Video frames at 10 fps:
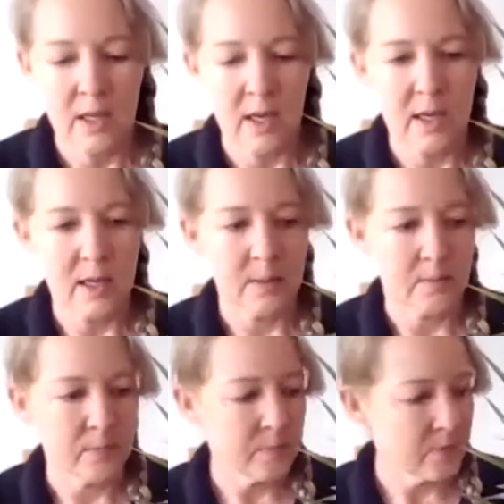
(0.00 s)

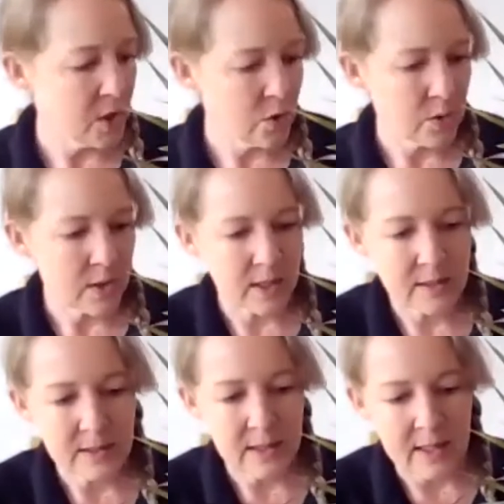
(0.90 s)
you know,
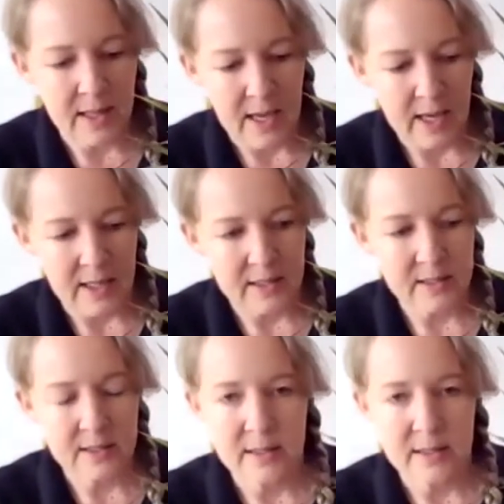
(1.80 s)
things like that,